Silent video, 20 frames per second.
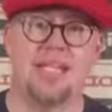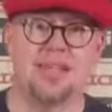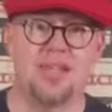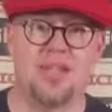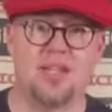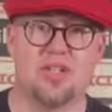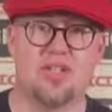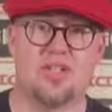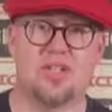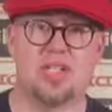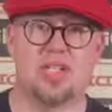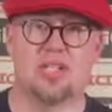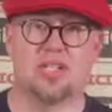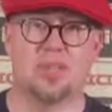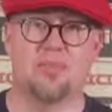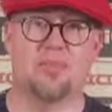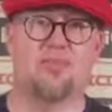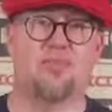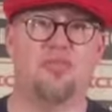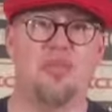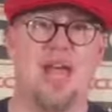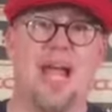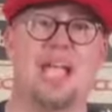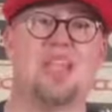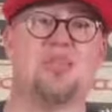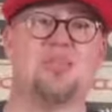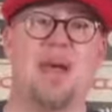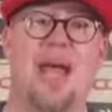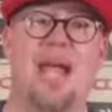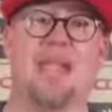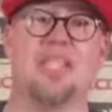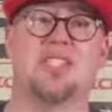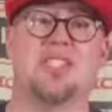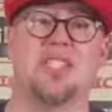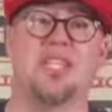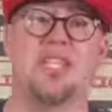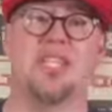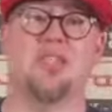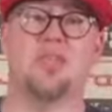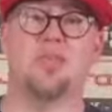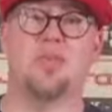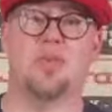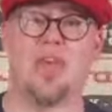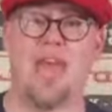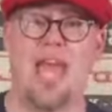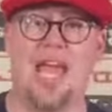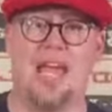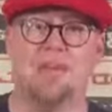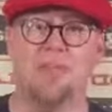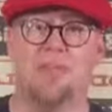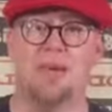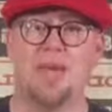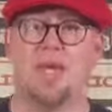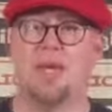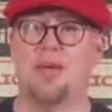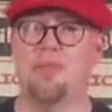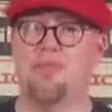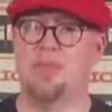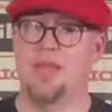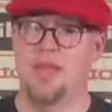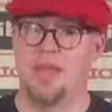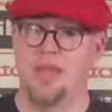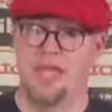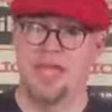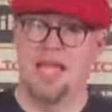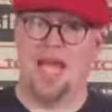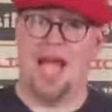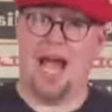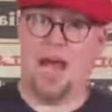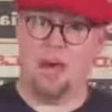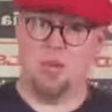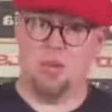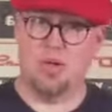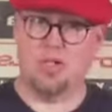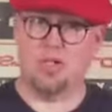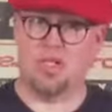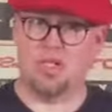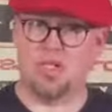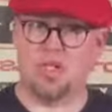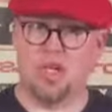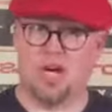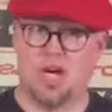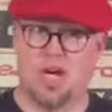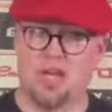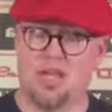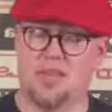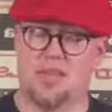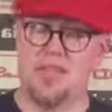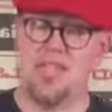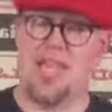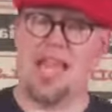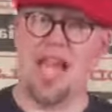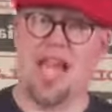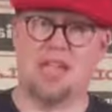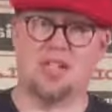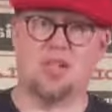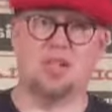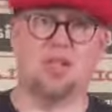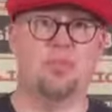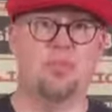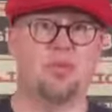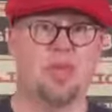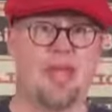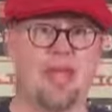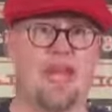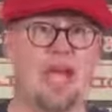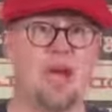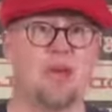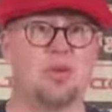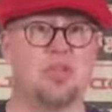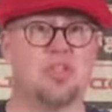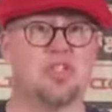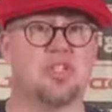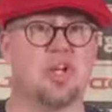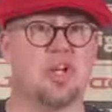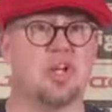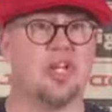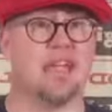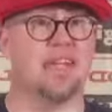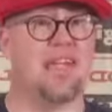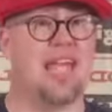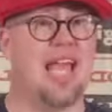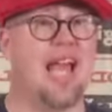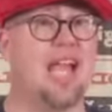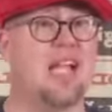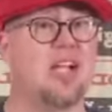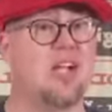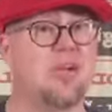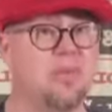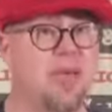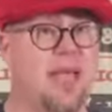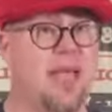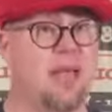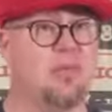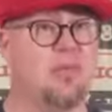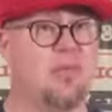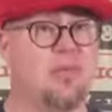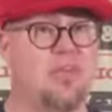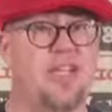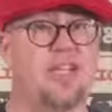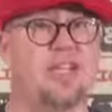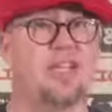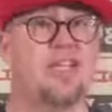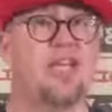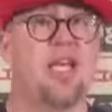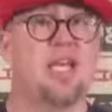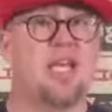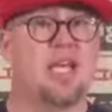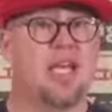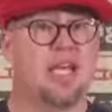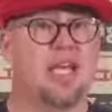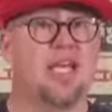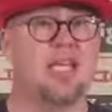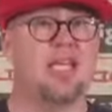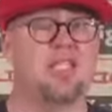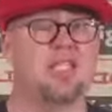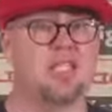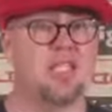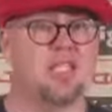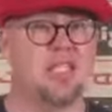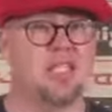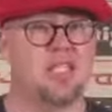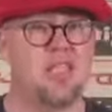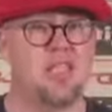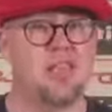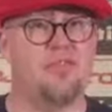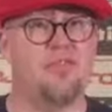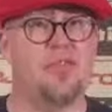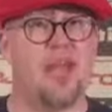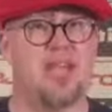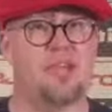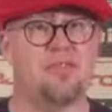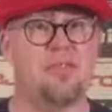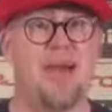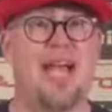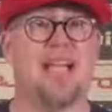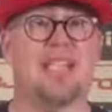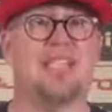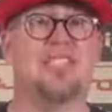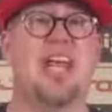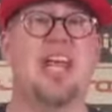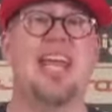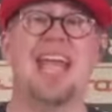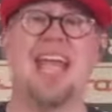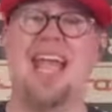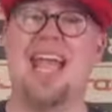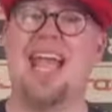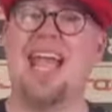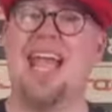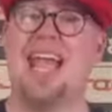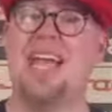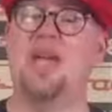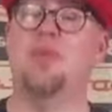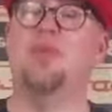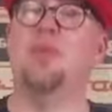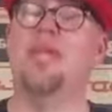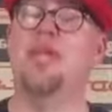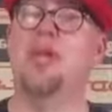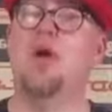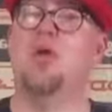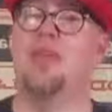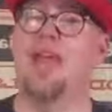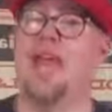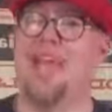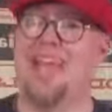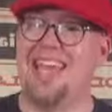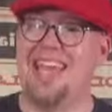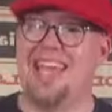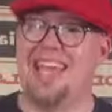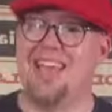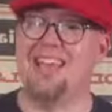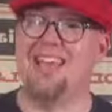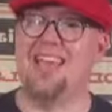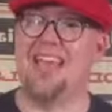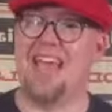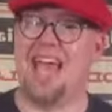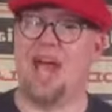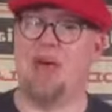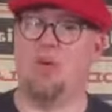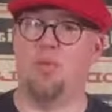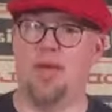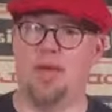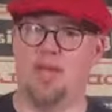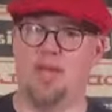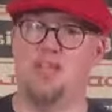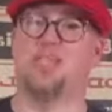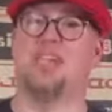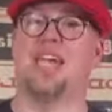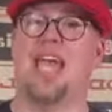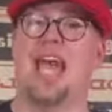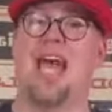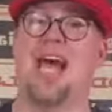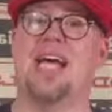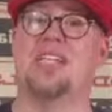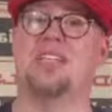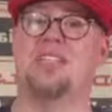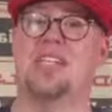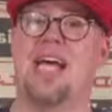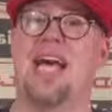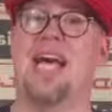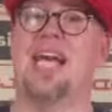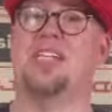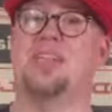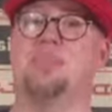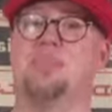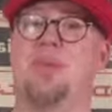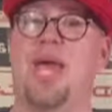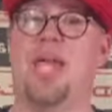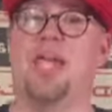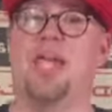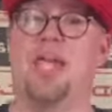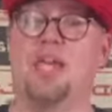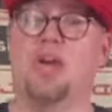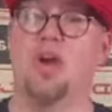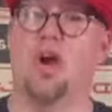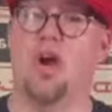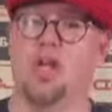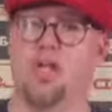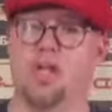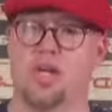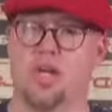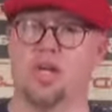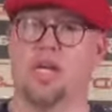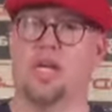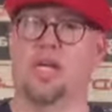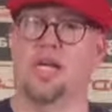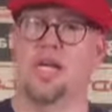there's some flashback scenes with Hank Pym, Howard Stark, the actor who played Howard Stark in the Iron Man movies, is in the flashbacks. And we know that Haley Atwell is cast as Peggy Carter.